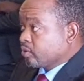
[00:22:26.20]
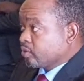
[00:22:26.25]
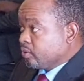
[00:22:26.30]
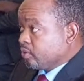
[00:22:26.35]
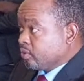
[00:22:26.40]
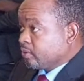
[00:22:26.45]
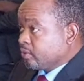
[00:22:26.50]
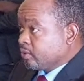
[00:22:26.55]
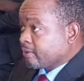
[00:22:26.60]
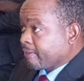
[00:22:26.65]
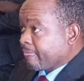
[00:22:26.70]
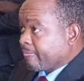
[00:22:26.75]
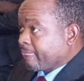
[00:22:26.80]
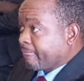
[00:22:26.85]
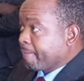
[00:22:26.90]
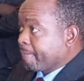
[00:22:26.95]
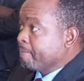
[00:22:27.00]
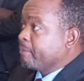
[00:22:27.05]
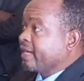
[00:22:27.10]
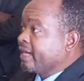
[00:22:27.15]
do.
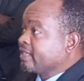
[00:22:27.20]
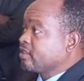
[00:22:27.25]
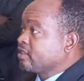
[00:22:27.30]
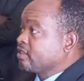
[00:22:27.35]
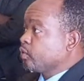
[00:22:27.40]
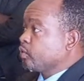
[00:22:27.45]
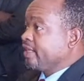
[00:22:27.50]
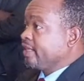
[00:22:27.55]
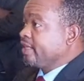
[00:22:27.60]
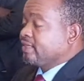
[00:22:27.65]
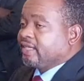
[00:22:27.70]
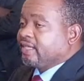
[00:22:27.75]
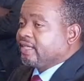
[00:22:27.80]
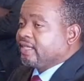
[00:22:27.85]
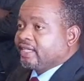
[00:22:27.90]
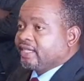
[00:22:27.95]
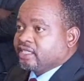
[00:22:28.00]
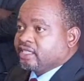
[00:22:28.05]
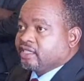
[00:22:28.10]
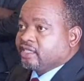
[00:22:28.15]
But to let the
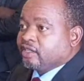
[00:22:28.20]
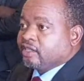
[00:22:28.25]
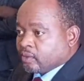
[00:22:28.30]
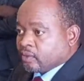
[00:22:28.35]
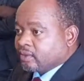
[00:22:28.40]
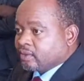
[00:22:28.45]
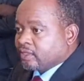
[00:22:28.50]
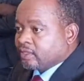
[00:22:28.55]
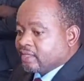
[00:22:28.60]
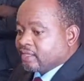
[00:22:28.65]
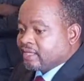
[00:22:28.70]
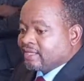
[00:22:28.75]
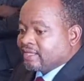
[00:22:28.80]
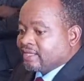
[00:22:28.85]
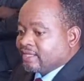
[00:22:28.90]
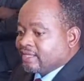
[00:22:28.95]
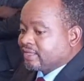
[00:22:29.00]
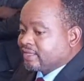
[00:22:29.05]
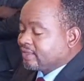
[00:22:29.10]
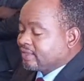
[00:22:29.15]
nation know
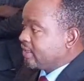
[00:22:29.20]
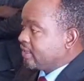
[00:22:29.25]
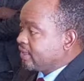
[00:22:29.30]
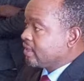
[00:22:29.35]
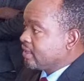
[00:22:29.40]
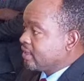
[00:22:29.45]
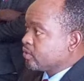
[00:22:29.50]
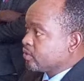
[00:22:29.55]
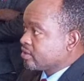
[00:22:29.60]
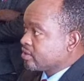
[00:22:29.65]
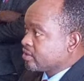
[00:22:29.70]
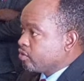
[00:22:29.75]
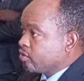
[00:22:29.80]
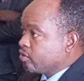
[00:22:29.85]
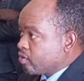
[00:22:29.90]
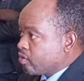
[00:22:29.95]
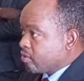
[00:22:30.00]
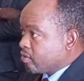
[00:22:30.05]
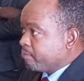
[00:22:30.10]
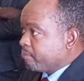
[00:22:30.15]
that there was
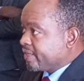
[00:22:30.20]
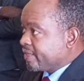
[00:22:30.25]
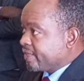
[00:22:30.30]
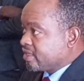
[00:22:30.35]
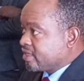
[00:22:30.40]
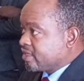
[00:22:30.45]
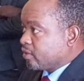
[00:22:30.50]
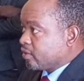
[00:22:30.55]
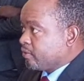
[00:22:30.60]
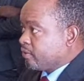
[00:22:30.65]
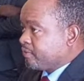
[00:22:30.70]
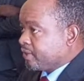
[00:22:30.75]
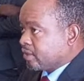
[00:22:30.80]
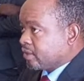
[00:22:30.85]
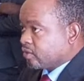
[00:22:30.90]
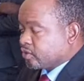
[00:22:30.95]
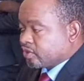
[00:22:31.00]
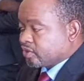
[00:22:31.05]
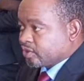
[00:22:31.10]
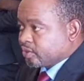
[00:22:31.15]
no breach of the
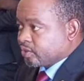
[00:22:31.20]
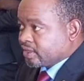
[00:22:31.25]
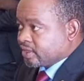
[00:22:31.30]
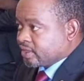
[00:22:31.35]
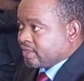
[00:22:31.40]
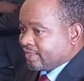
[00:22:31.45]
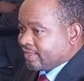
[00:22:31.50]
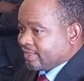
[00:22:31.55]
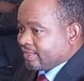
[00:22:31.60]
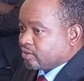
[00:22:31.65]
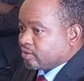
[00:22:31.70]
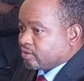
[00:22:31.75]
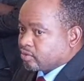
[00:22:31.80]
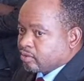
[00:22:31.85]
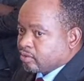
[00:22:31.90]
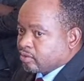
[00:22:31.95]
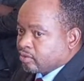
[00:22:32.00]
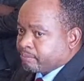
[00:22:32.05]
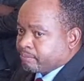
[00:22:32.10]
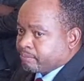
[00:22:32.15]
Constitution, there was no
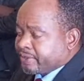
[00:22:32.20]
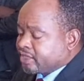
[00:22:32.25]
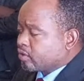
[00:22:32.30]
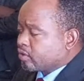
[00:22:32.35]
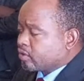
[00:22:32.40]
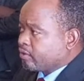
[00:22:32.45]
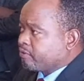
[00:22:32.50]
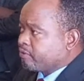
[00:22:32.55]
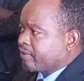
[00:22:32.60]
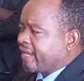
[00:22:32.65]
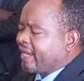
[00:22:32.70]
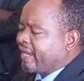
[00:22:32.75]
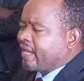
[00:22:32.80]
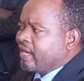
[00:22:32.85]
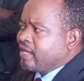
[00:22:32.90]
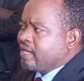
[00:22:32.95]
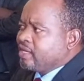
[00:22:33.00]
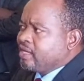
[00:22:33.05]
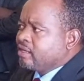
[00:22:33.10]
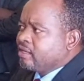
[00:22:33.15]
breach of
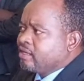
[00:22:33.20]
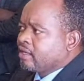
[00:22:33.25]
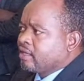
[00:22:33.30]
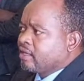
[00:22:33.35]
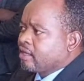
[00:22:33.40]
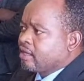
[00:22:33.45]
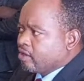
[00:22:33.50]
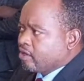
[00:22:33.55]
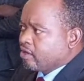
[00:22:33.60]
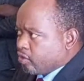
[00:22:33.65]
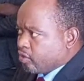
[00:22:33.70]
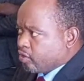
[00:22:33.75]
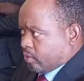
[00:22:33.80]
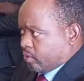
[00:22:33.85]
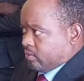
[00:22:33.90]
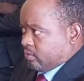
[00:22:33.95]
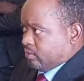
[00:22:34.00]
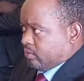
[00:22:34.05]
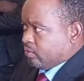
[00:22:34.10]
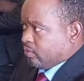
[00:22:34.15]
any law
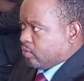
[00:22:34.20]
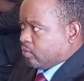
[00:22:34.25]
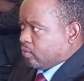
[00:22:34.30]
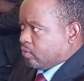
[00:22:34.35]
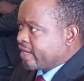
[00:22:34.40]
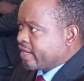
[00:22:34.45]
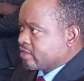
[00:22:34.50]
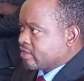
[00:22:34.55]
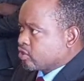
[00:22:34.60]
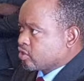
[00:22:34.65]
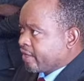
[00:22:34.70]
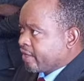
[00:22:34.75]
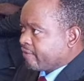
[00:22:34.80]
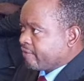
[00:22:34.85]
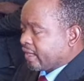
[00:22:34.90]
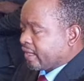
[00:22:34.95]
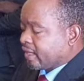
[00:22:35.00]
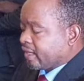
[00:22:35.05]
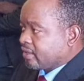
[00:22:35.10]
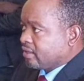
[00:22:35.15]
whatsoever.
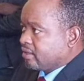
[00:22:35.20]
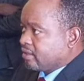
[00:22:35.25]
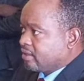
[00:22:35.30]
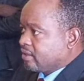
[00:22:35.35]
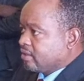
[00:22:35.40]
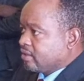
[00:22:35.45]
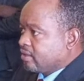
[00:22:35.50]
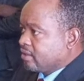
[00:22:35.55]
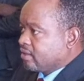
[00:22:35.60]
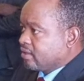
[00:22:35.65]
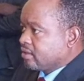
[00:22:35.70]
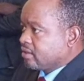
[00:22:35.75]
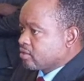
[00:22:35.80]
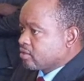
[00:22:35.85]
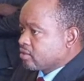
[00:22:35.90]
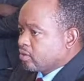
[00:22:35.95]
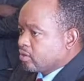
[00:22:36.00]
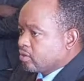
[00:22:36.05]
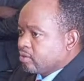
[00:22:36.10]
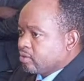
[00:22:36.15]

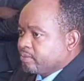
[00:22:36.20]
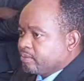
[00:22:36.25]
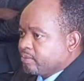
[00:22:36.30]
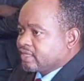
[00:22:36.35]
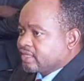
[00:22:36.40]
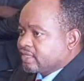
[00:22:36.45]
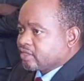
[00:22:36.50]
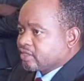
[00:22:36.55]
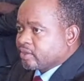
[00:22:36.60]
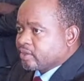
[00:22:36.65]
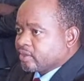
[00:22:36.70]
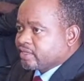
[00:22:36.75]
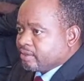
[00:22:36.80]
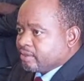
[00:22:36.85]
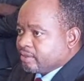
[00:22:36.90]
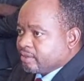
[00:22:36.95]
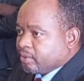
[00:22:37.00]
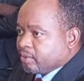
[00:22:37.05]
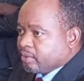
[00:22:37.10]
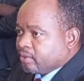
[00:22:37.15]
So, Mr. Sean
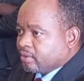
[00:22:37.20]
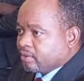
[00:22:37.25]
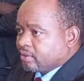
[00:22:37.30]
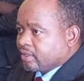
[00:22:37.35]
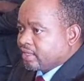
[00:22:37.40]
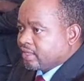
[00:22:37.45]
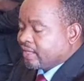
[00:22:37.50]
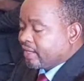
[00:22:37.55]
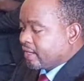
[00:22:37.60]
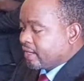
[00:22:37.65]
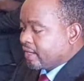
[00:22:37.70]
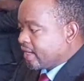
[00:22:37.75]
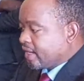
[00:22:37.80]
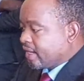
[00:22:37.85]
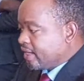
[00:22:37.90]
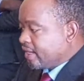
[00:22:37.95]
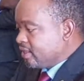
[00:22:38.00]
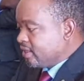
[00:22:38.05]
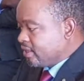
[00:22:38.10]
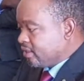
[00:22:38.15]
Tembo,
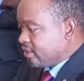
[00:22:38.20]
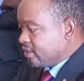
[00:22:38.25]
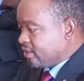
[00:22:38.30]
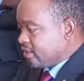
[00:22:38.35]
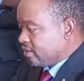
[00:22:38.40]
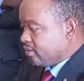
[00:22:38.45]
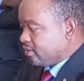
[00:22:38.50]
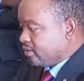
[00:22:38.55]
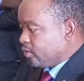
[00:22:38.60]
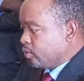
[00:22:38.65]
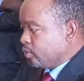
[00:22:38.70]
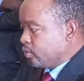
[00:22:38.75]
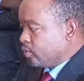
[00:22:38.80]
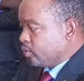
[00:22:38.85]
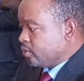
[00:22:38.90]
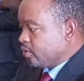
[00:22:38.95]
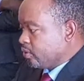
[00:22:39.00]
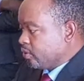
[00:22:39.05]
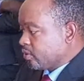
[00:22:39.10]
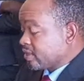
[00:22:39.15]
kindly do
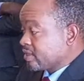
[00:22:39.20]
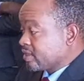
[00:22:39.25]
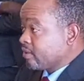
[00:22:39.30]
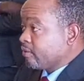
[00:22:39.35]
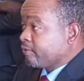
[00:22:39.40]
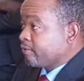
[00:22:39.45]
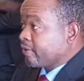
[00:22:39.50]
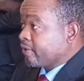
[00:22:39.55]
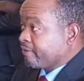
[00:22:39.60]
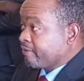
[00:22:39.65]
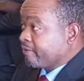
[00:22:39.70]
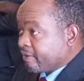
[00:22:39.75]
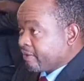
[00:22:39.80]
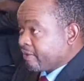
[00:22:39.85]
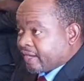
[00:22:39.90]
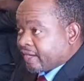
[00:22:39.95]
yourself a favor